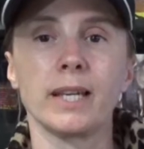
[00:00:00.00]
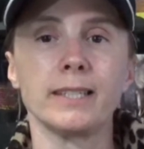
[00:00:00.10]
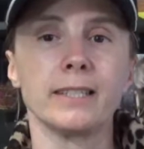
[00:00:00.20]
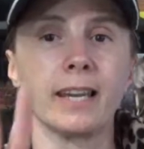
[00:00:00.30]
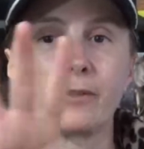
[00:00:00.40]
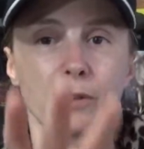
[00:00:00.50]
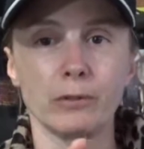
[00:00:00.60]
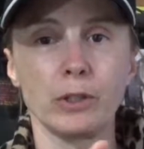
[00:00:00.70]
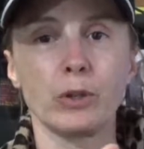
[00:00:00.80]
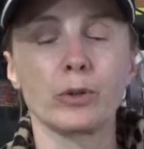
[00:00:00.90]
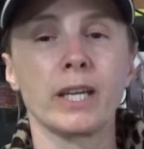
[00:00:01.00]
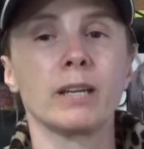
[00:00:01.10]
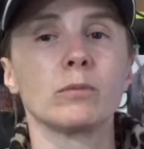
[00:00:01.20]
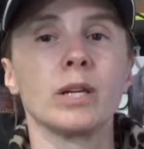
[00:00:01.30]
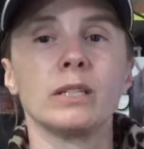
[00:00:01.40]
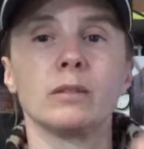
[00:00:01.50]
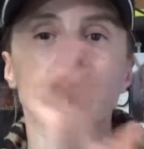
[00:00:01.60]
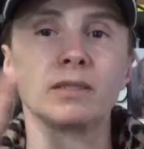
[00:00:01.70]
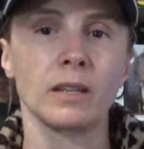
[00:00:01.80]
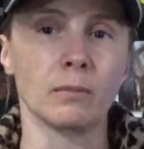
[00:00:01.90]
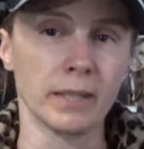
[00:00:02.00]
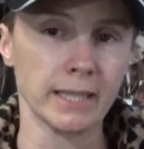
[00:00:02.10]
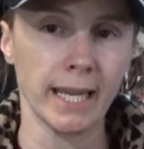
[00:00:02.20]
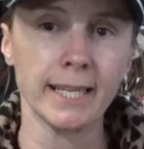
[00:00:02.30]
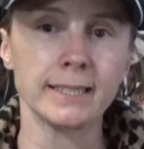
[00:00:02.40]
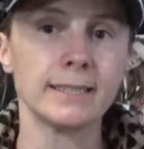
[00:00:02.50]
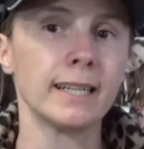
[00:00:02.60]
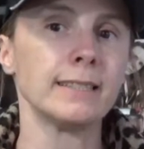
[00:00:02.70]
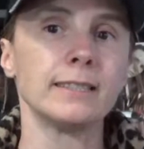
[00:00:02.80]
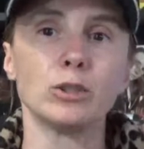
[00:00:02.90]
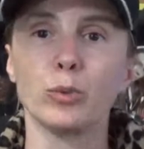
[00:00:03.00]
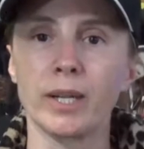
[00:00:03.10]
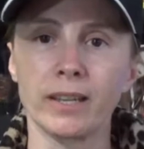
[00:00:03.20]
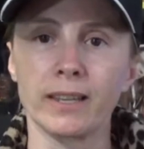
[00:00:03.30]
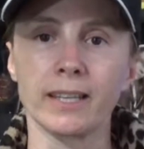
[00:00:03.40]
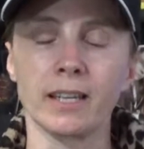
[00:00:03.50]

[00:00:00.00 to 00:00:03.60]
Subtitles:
I didn't have my video camera, I didn't set up my Canon, I didn't do anything.